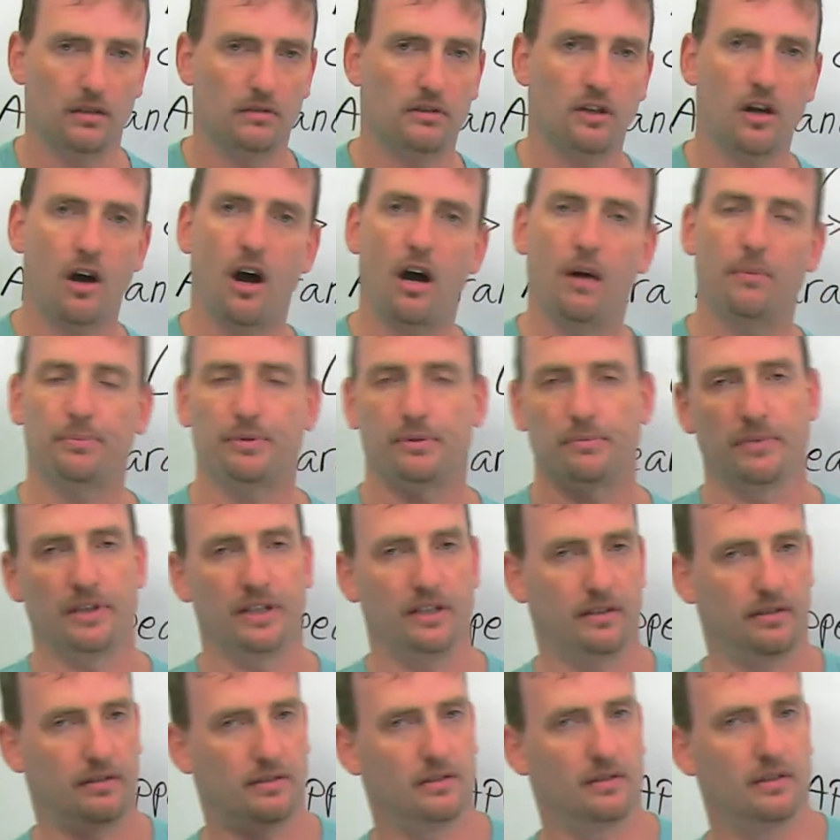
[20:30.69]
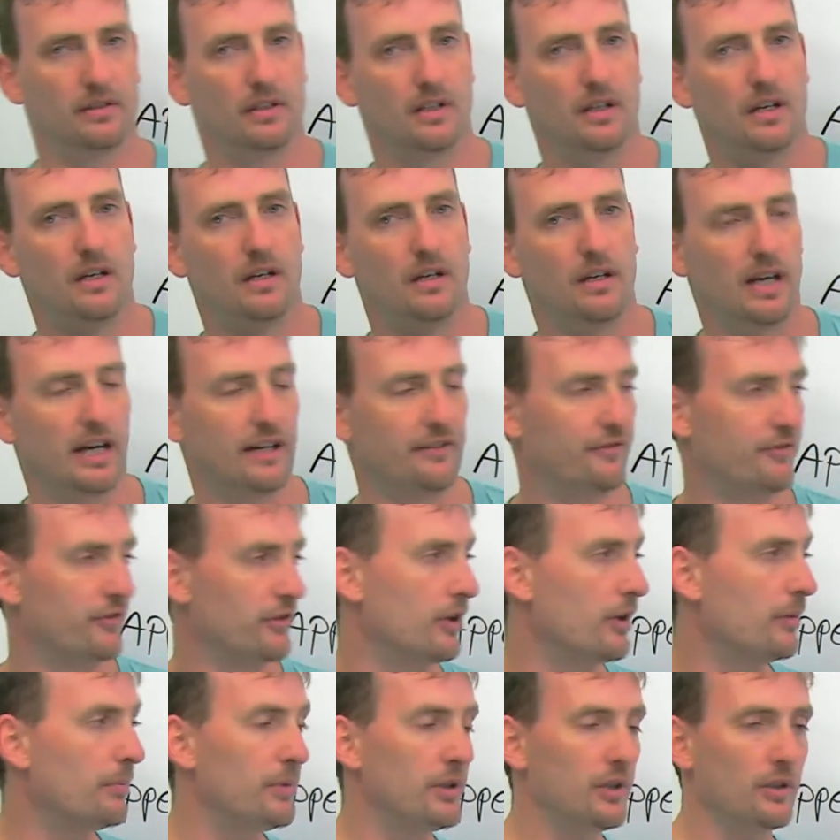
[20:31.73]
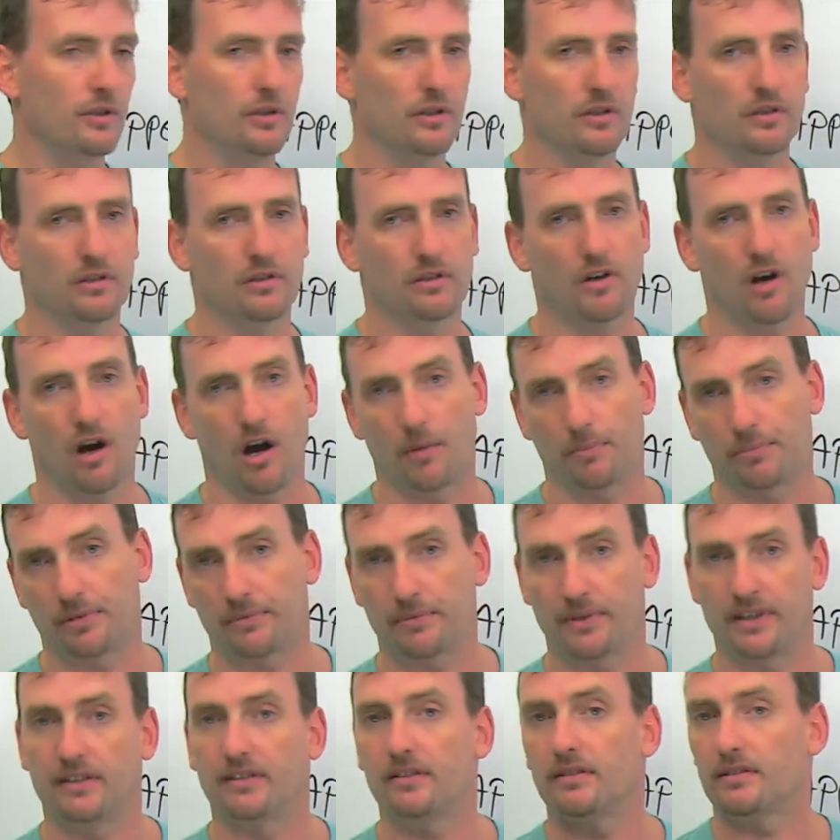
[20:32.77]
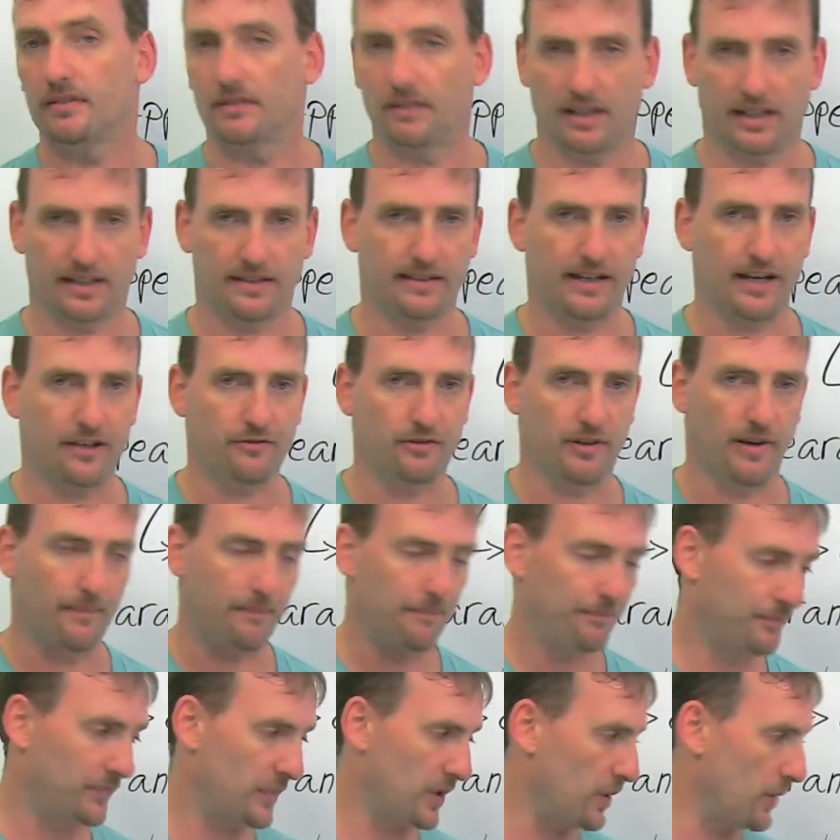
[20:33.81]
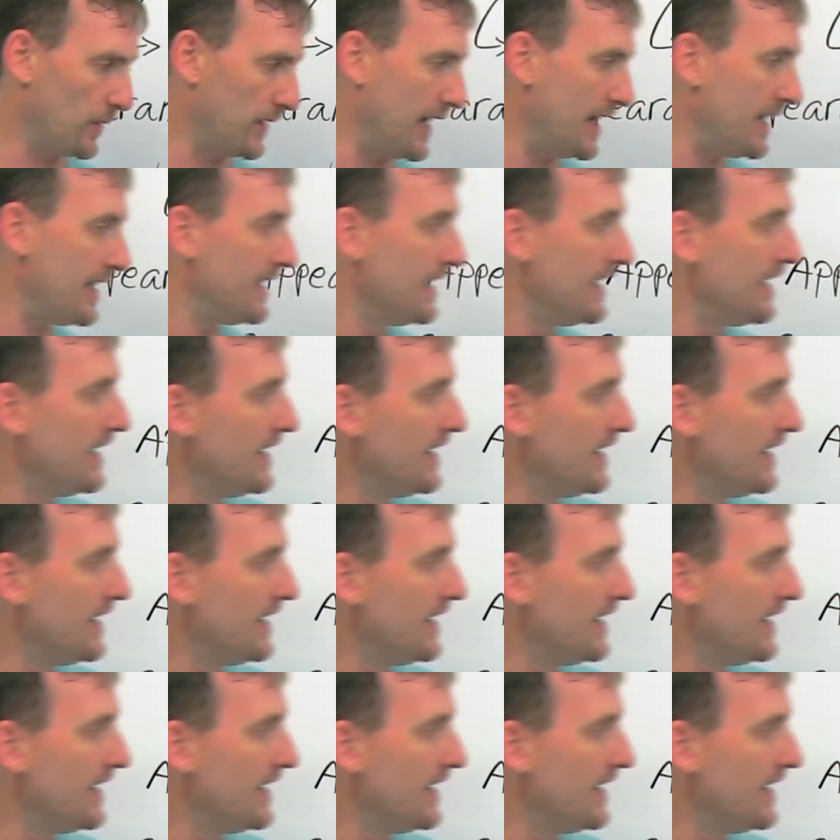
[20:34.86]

complement, adverbial complement, etc. Okay?